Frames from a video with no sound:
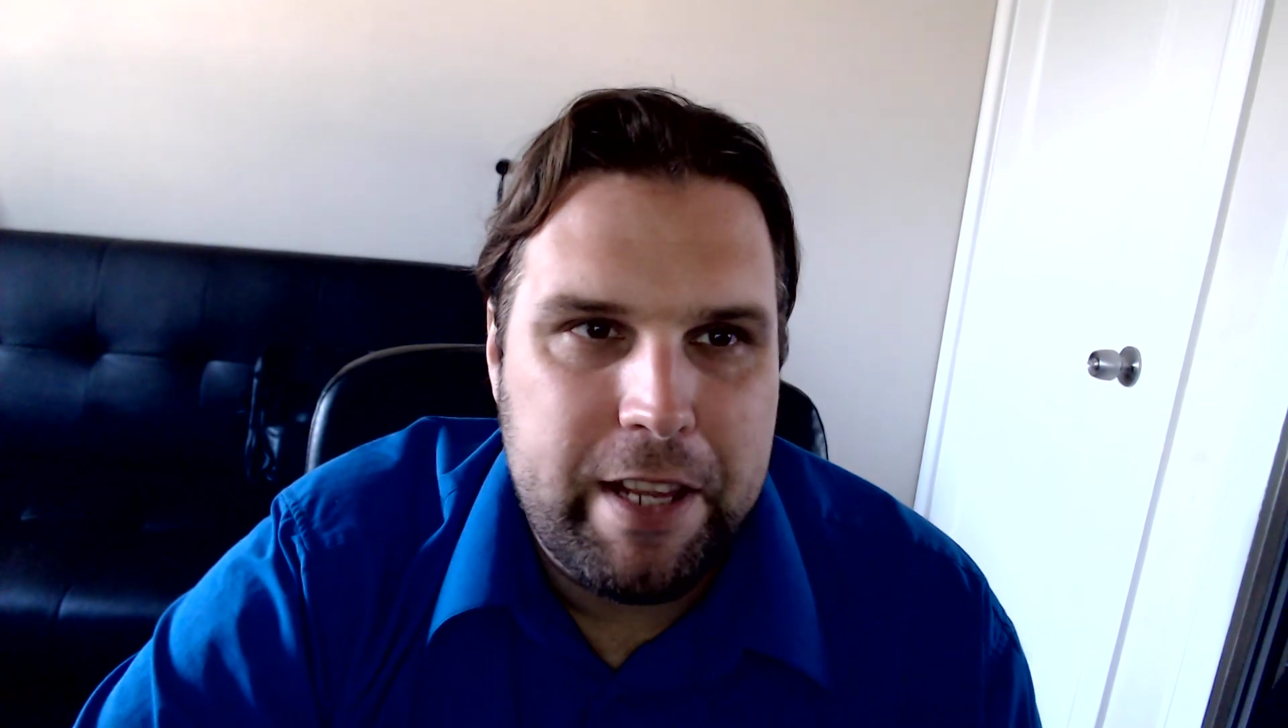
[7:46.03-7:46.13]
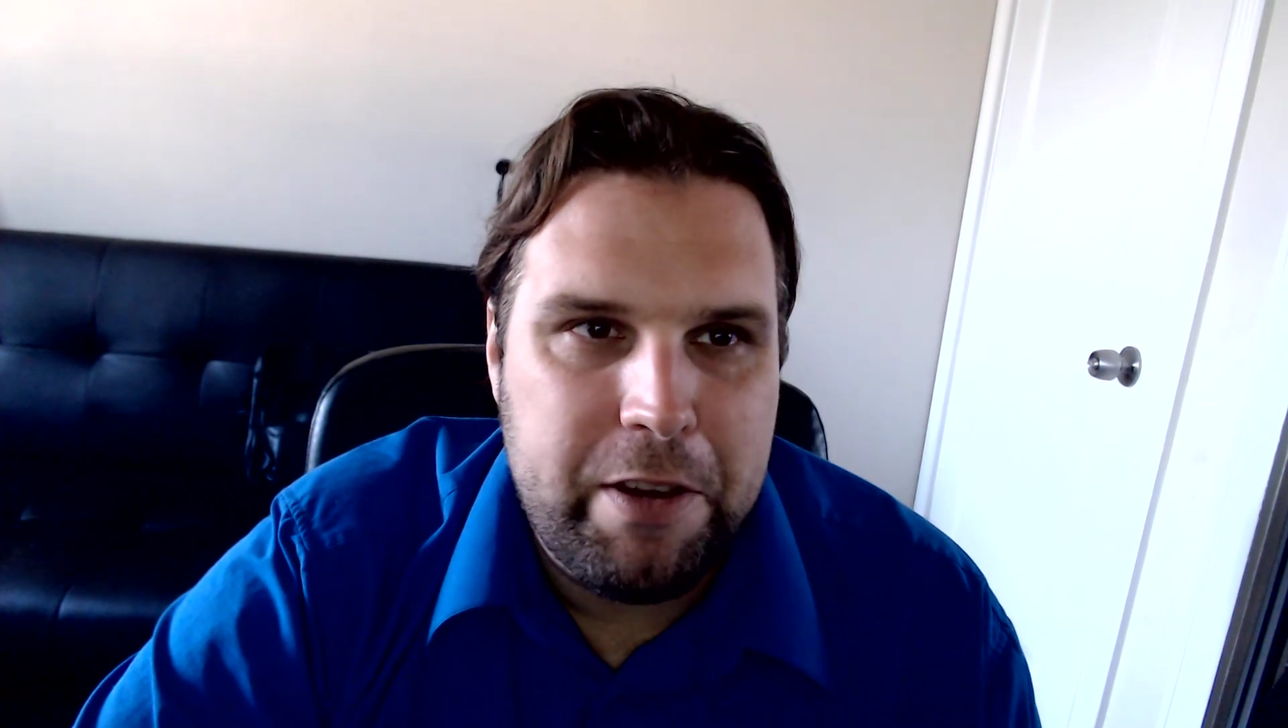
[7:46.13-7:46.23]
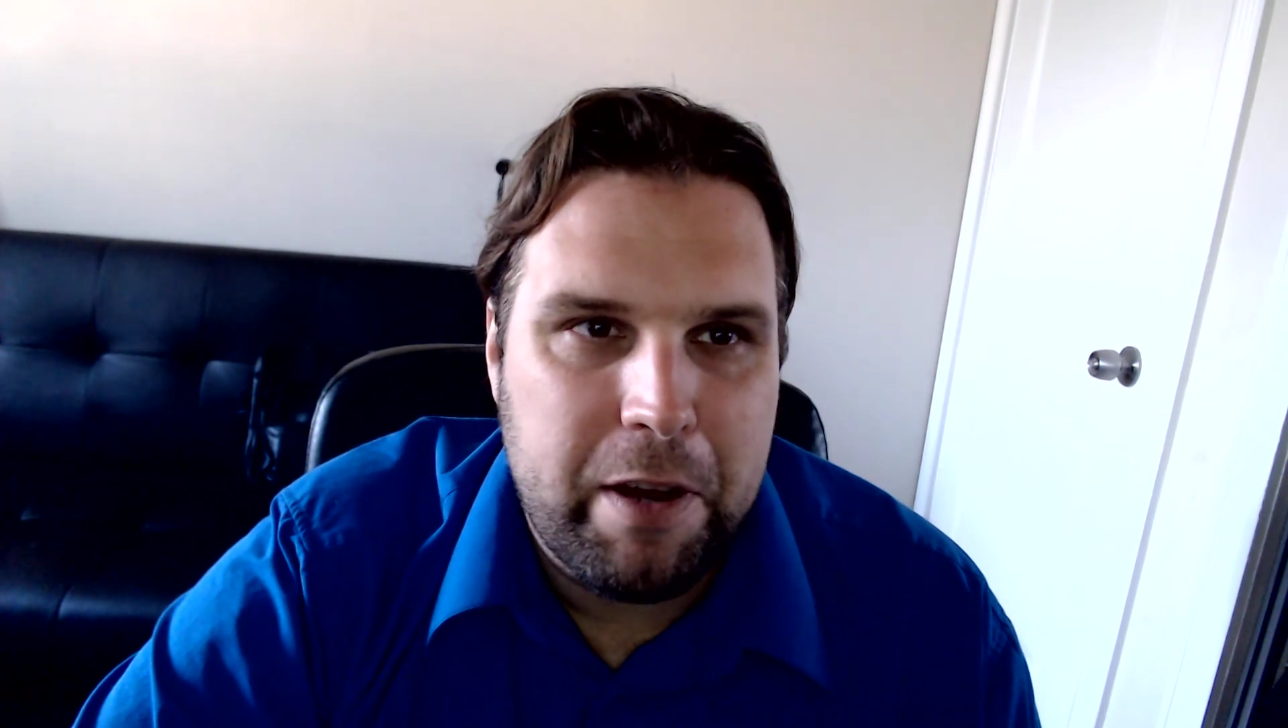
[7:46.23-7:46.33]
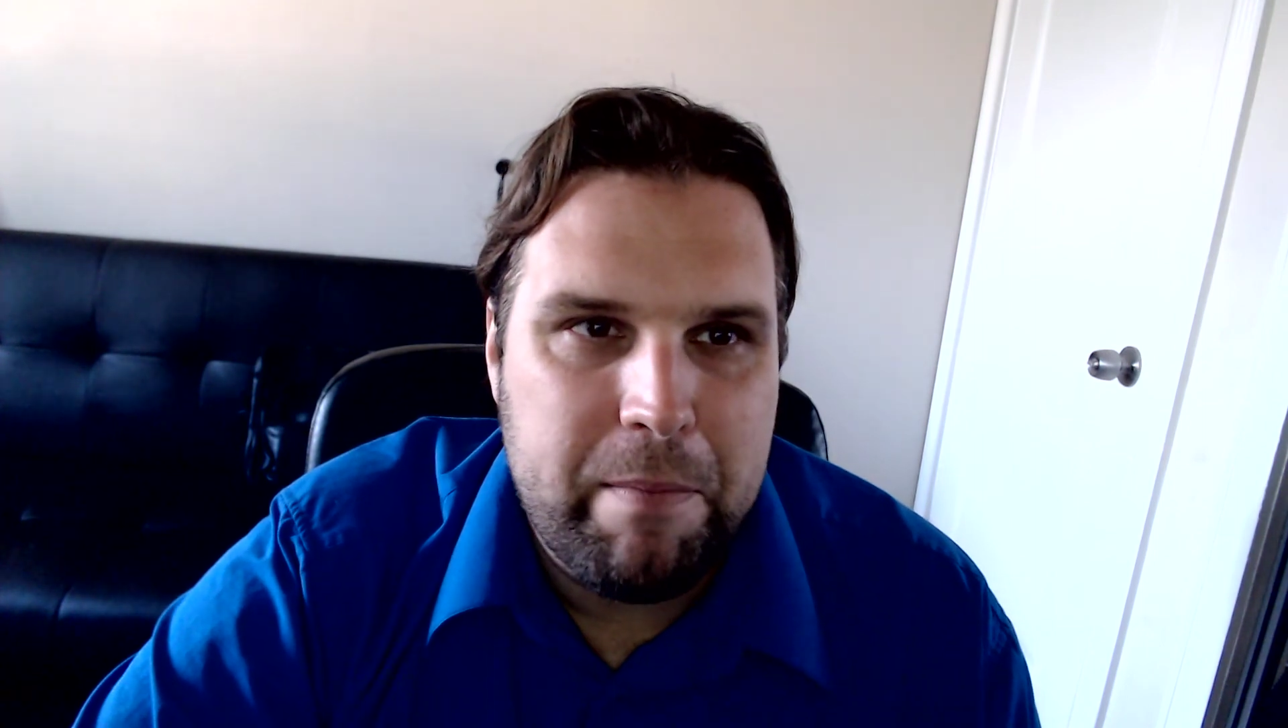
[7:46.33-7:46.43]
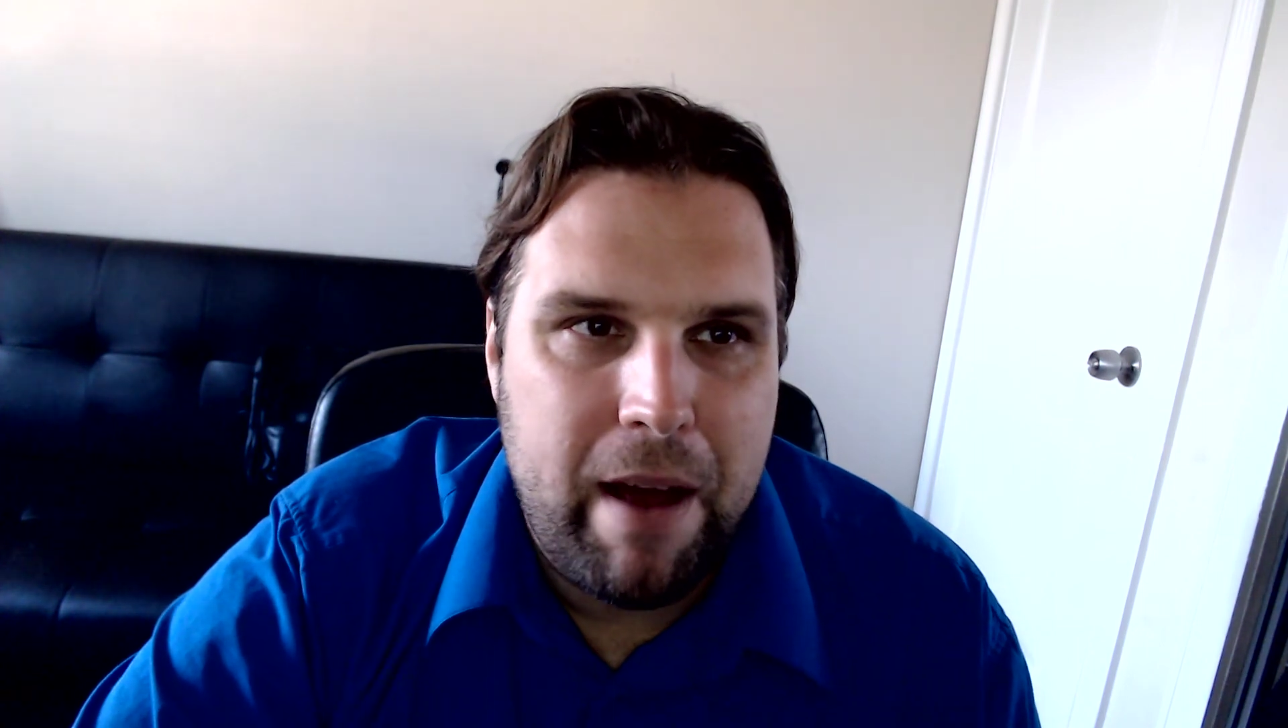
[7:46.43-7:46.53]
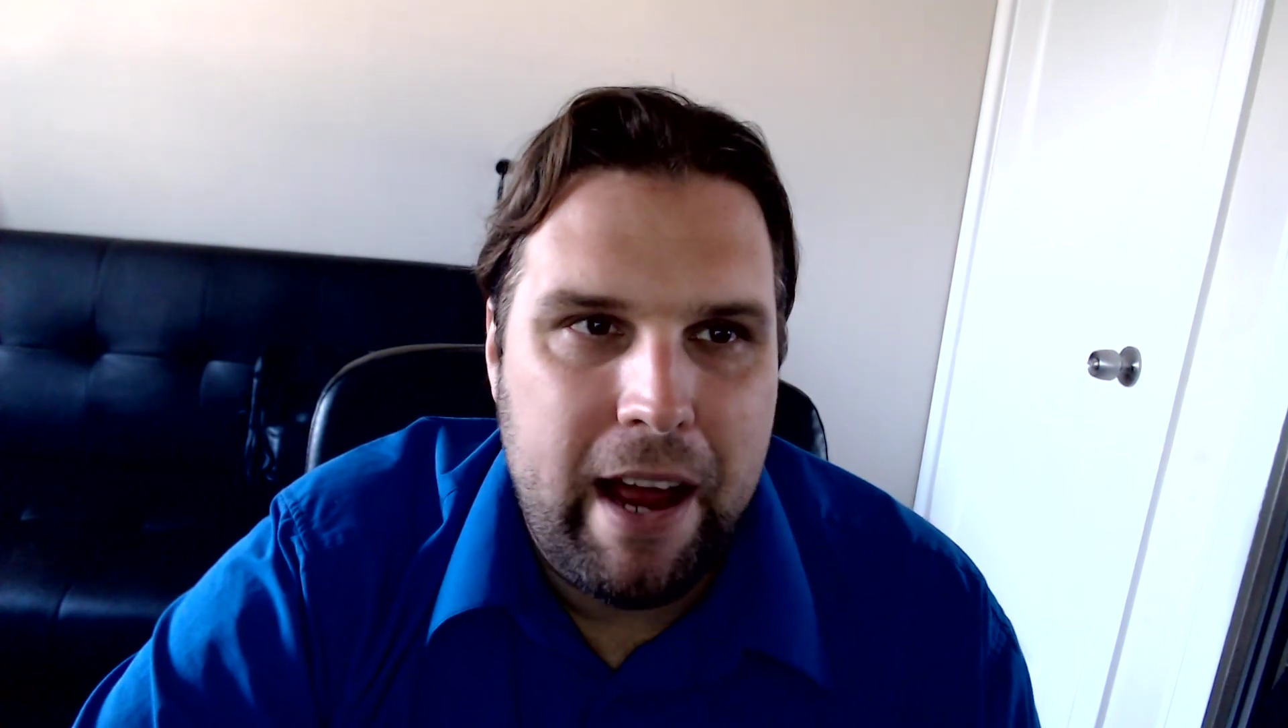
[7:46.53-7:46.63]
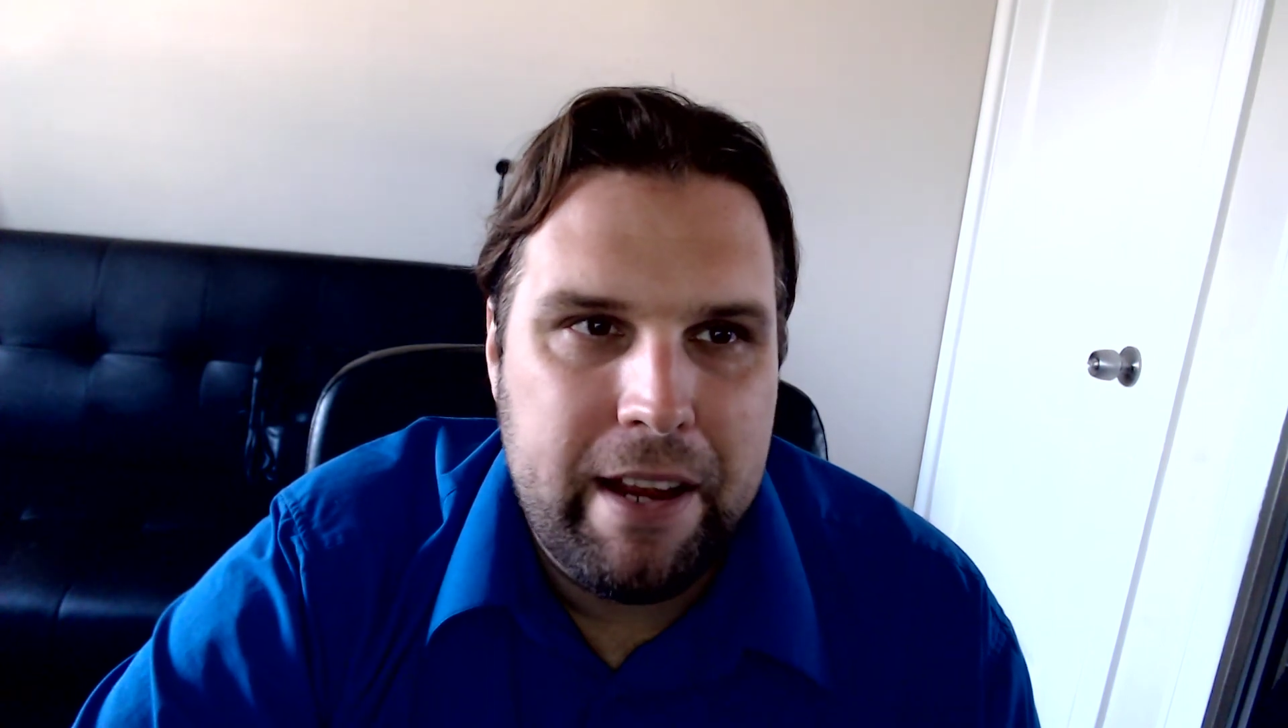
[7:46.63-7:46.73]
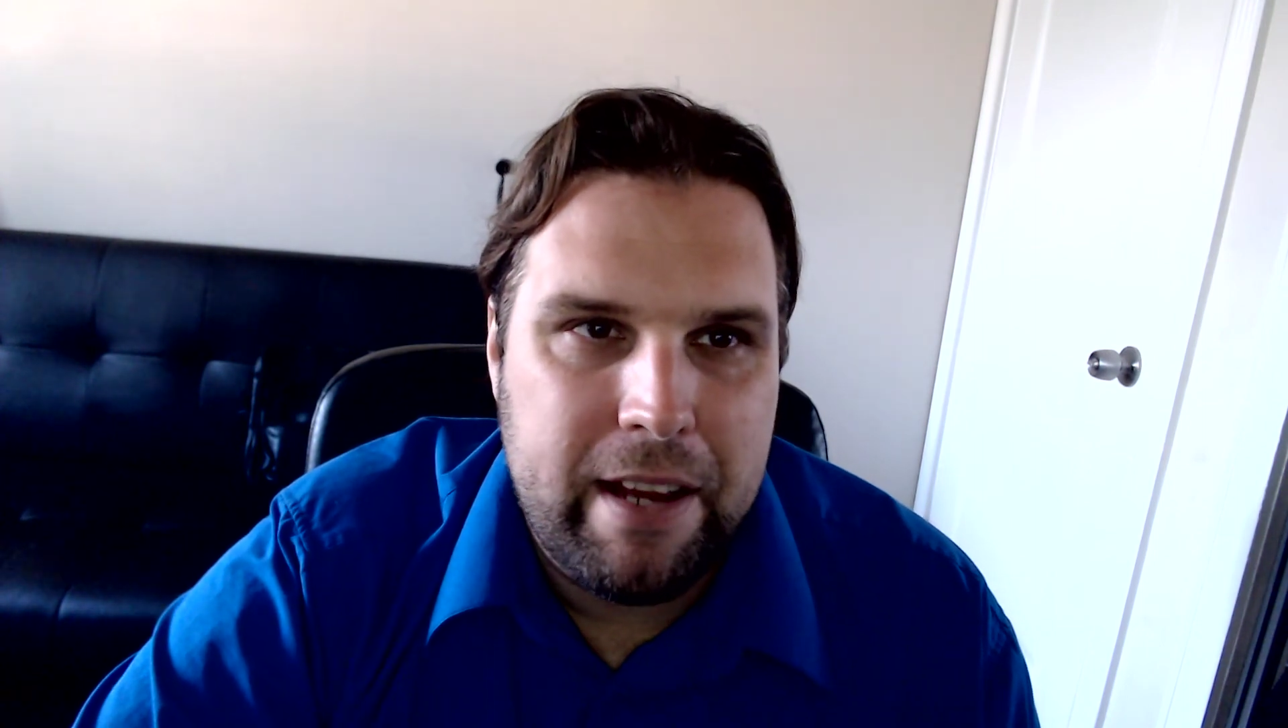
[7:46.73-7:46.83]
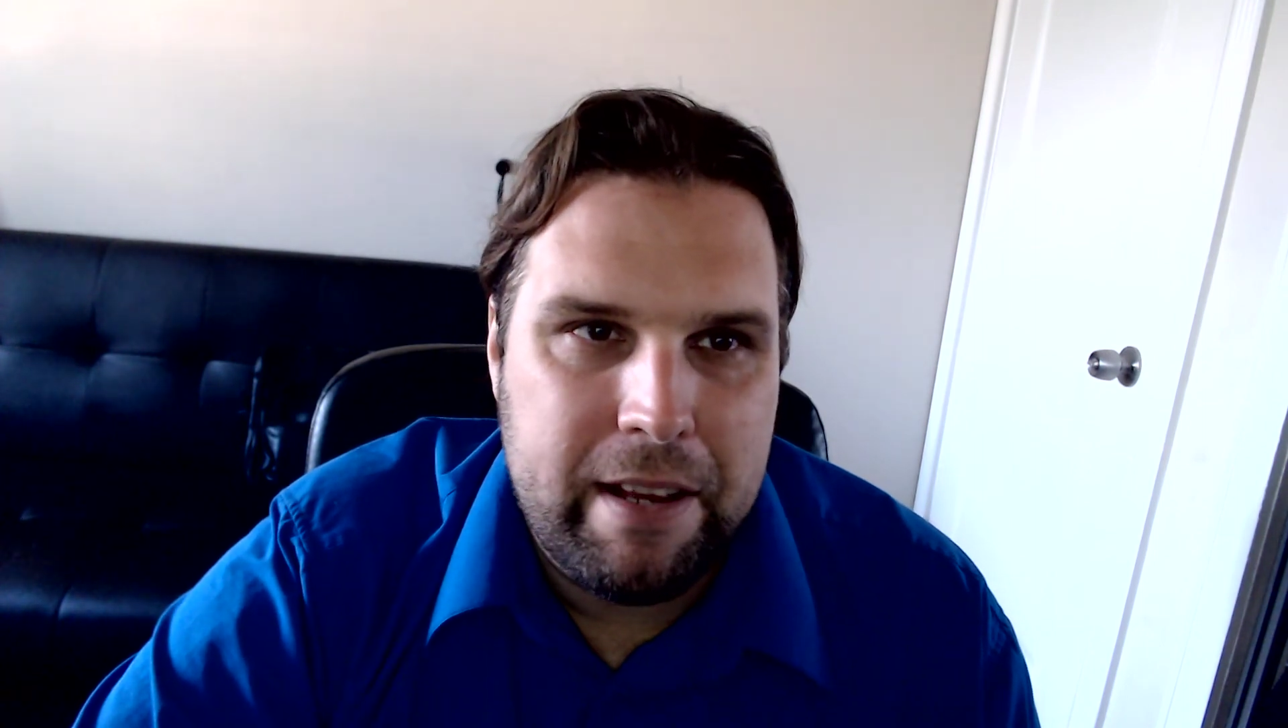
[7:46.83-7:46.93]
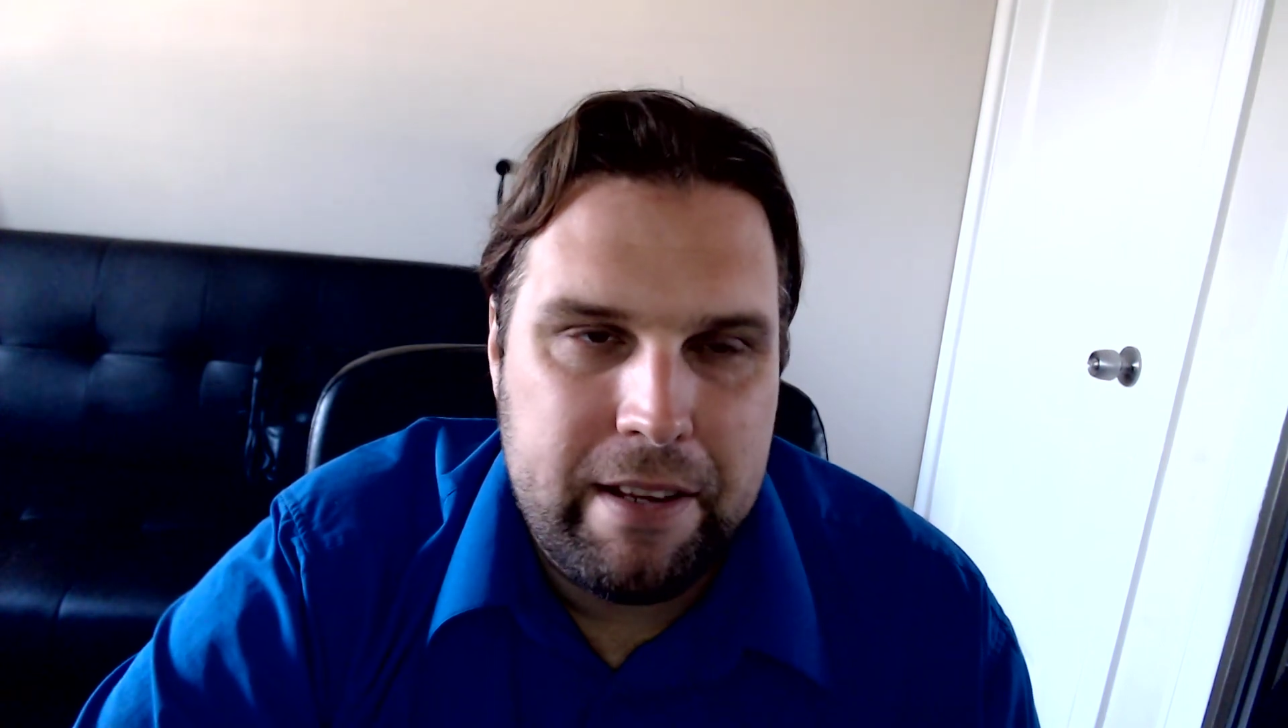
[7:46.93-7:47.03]
that you can buy,
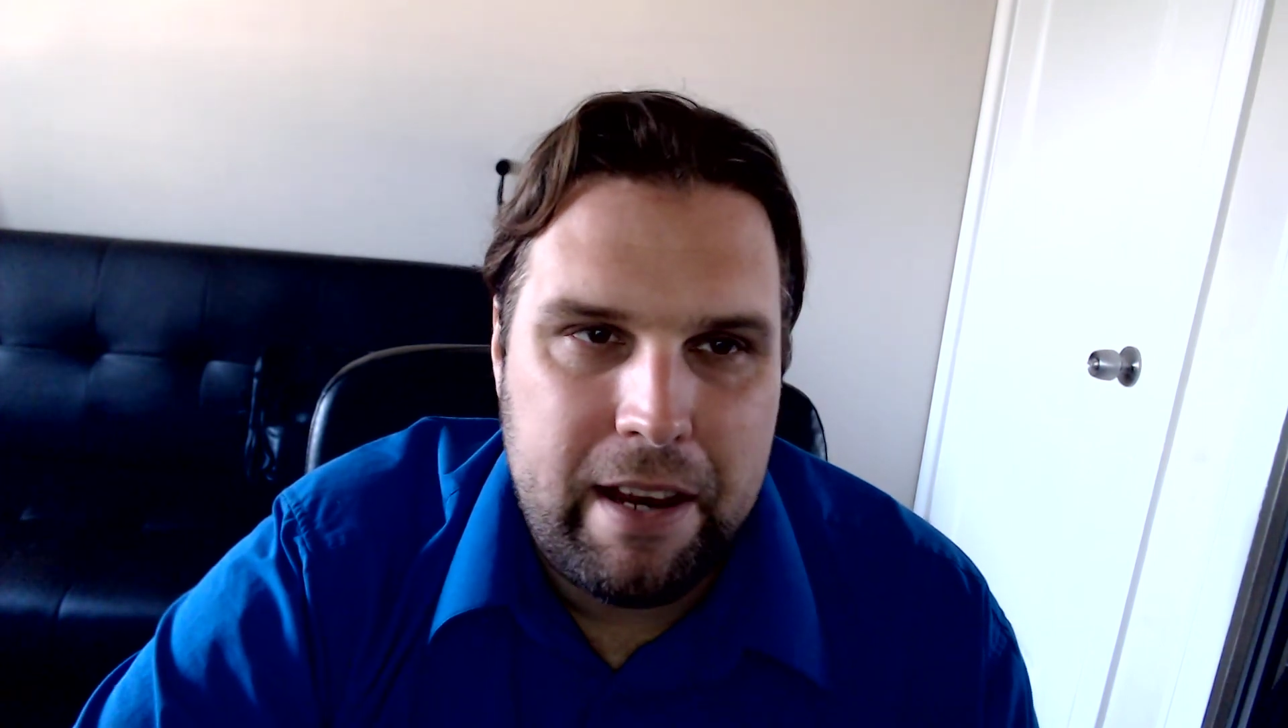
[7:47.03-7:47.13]
and